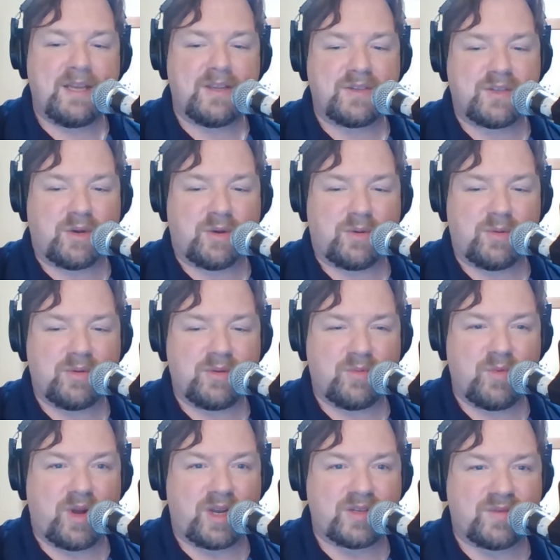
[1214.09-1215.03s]
So
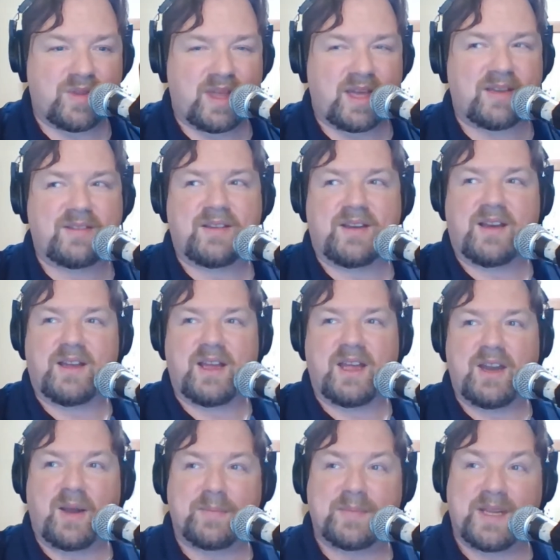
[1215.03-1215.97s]
watch for that
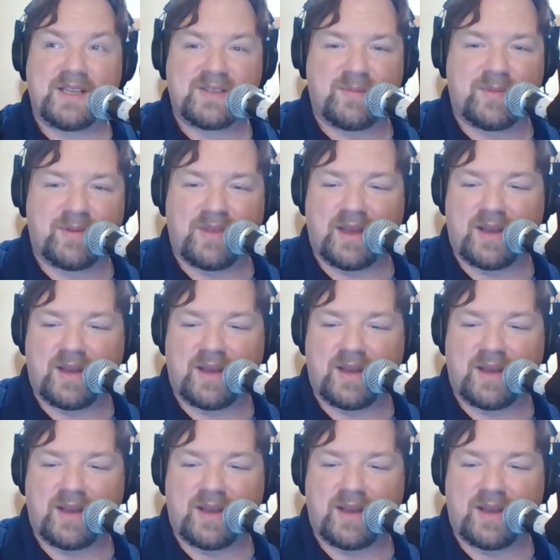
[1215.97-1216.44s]
and updates about